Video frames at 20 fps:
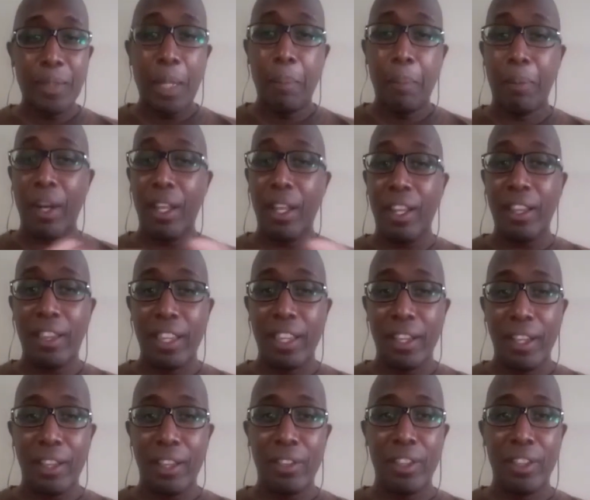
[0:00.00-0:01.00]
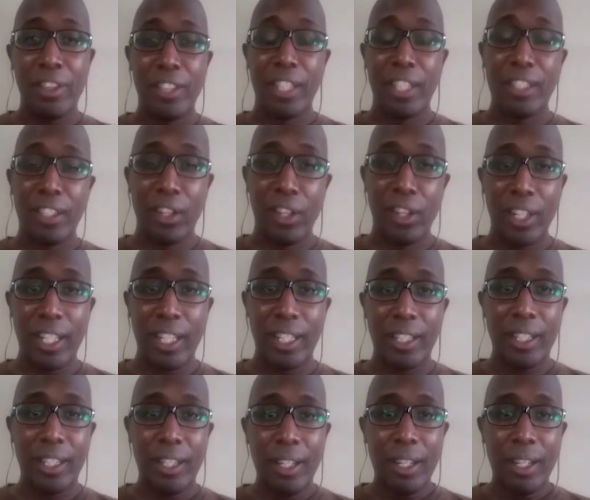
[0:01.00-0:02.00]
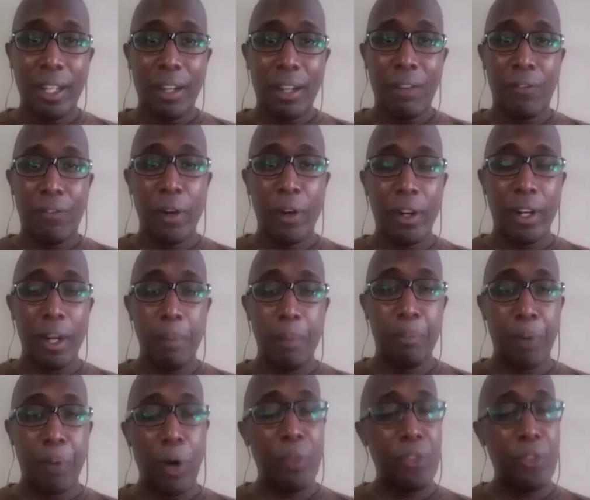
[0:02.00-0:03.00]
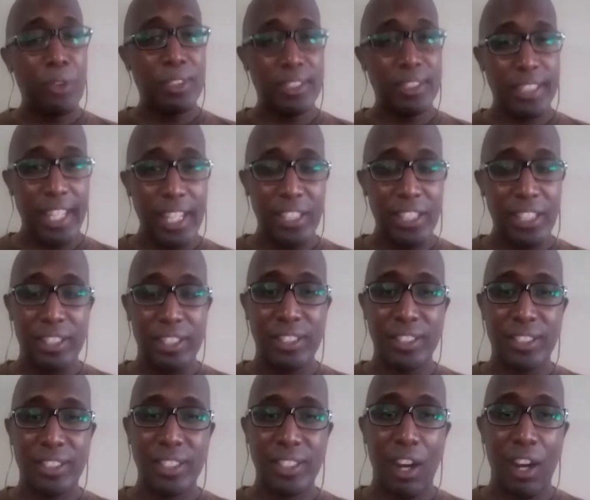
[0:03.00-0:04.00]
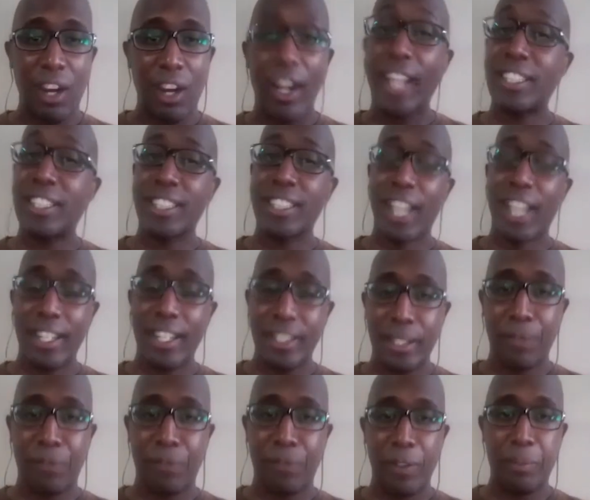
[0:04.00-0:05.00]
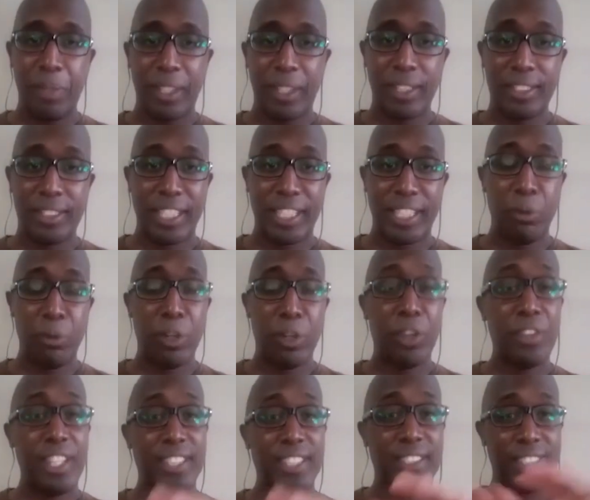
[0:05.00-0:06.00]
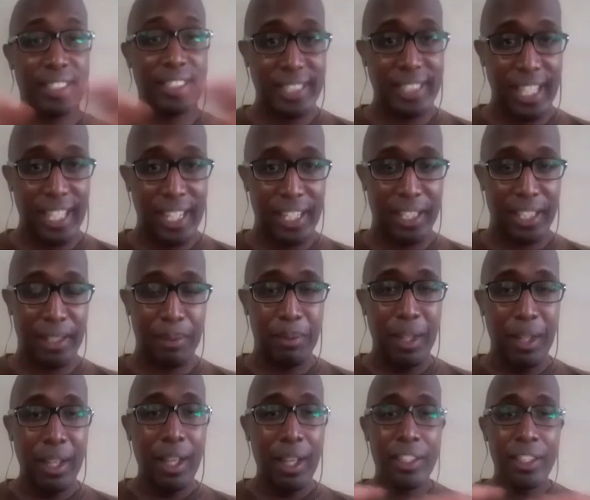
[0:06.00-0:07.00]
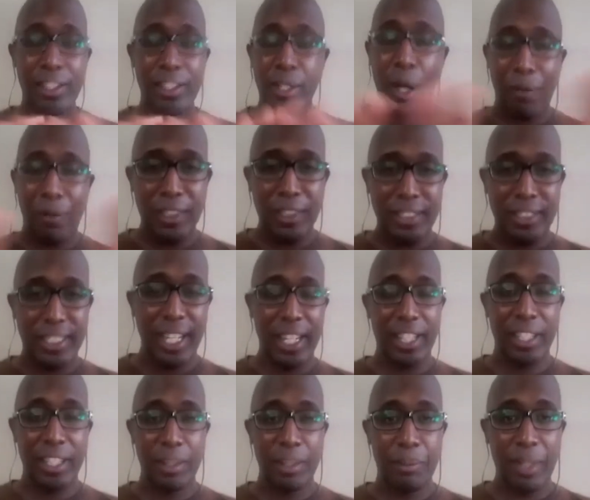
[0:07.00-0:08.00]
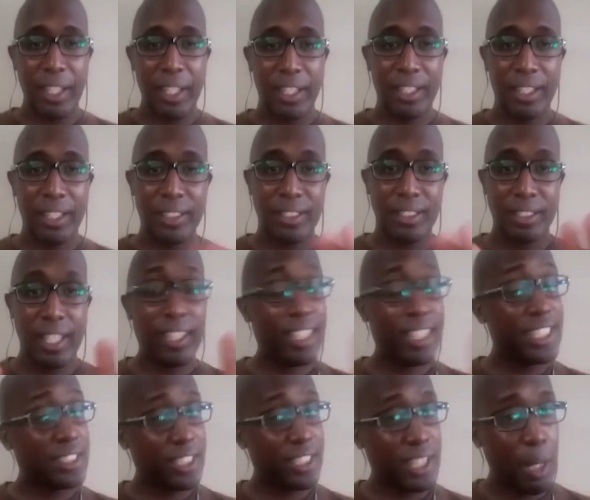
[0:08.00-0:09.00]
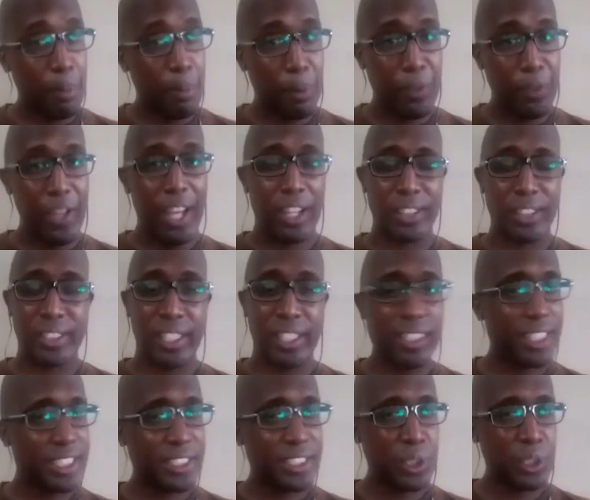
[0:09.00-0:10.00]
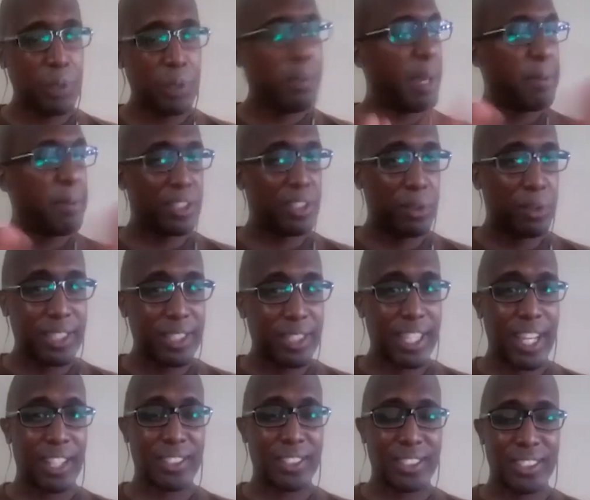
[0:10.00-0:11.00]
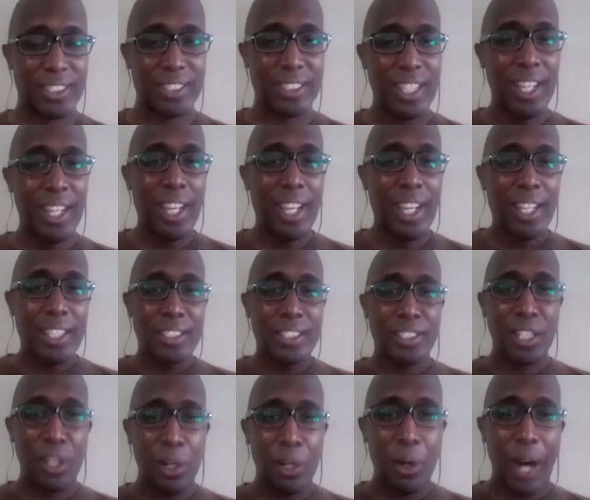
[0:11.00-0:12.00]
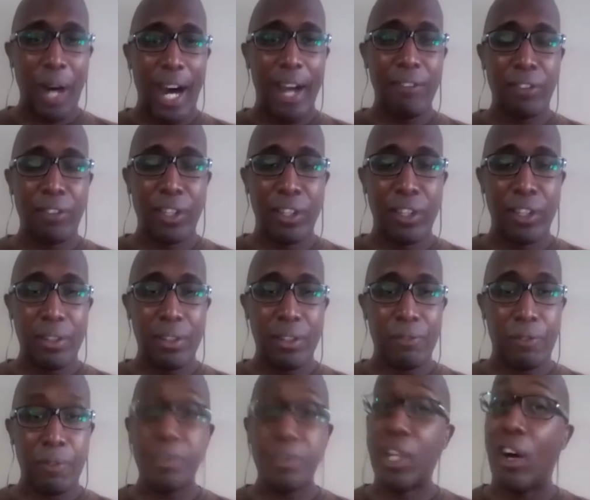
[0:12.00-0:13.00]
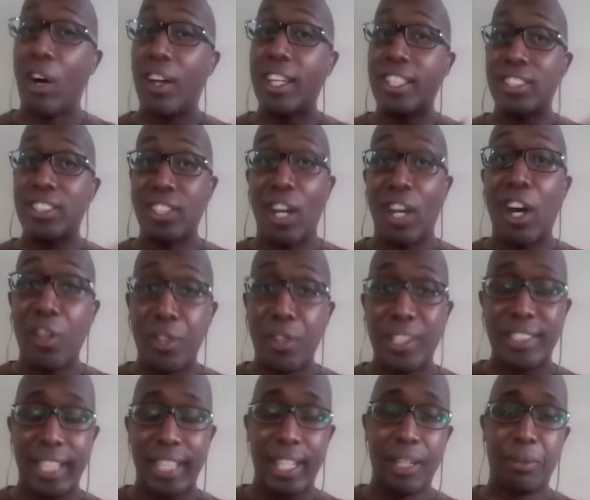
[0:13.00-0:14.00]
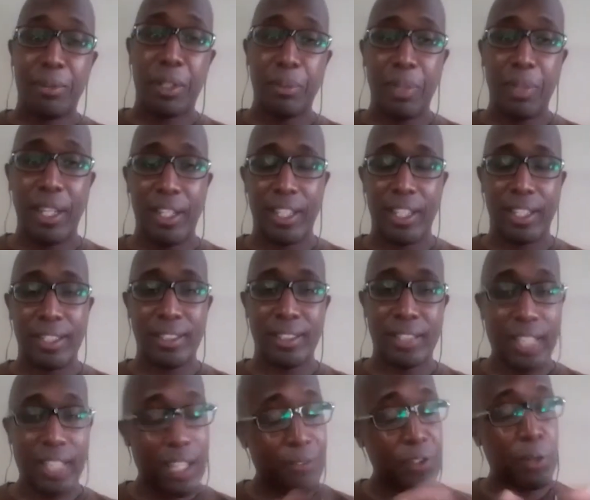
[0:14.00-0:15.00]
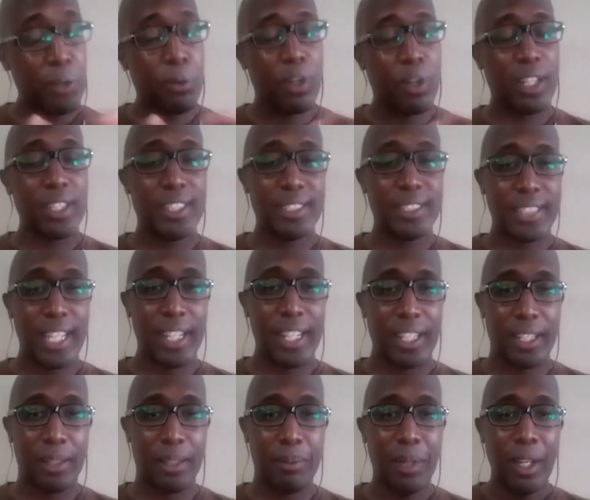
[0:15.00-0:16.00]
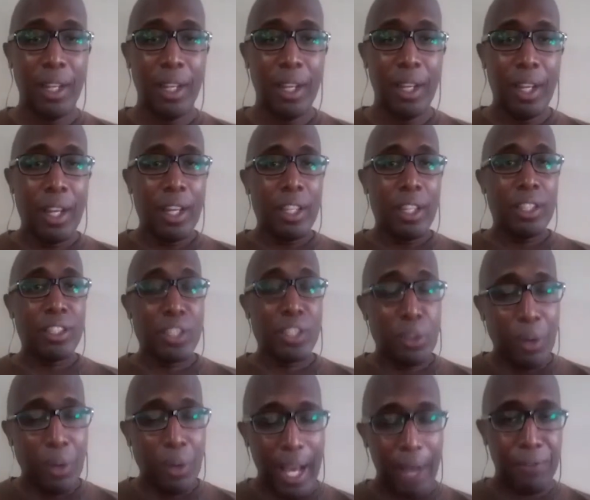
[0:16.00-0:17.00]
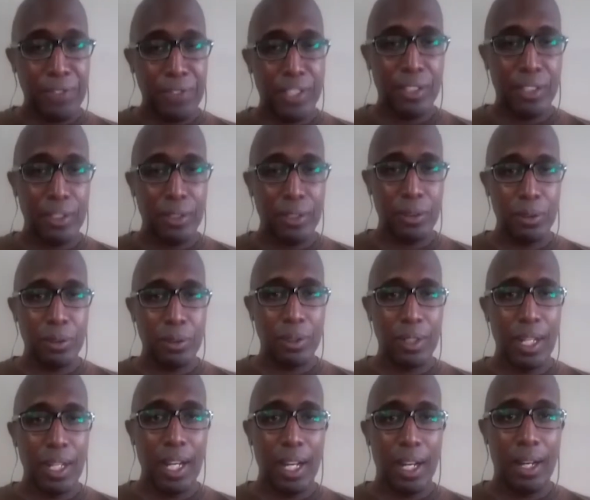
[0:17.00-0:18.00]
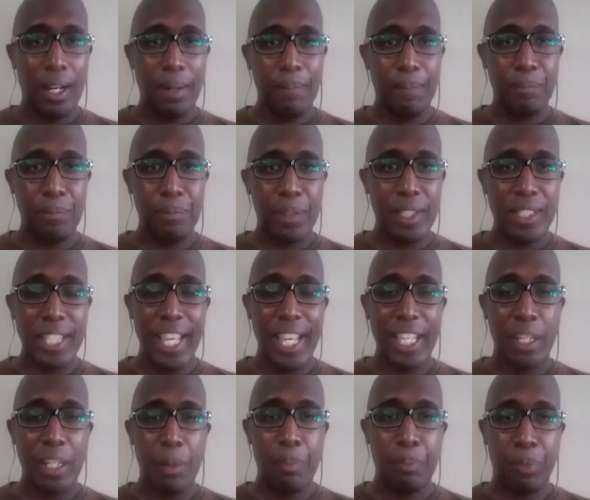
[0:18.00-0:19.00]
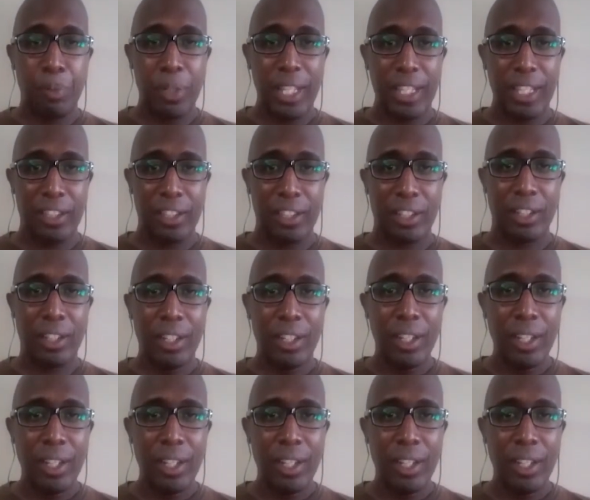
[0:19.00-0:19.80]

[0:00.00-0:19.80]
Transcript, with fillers: But the learning for both those stages are actually kind of different, because SeaWorld is a stadium. The Dolphin Stadium is at least a couple thousand, at least 2, maybe 3,000. So I've learned from talking to other stand-up comedians, if you work in a stadium, you have to take a breather